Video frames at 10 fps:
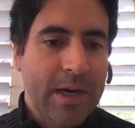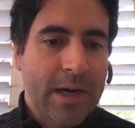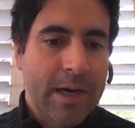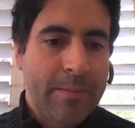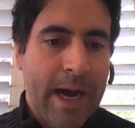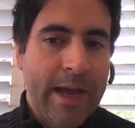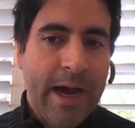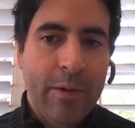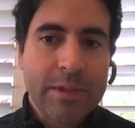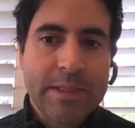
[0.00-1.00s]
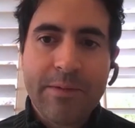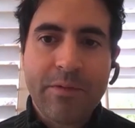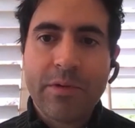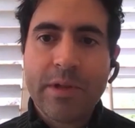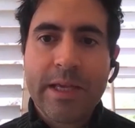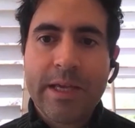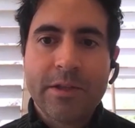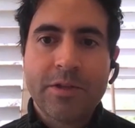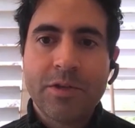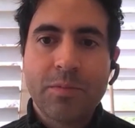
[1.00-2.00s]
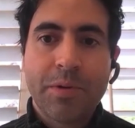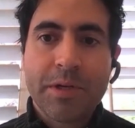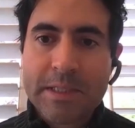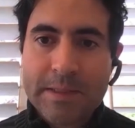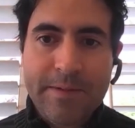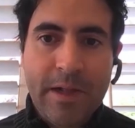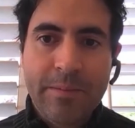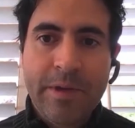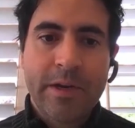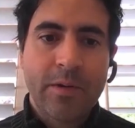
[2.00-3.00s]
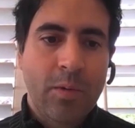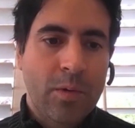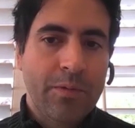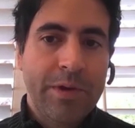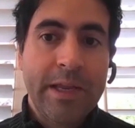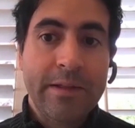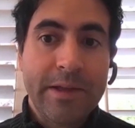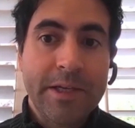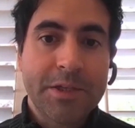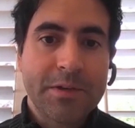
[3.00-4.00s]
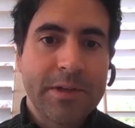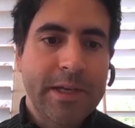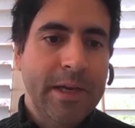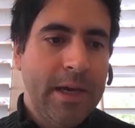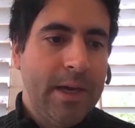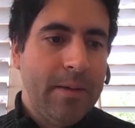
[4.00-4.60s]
I was never really into personal development or reading leisurely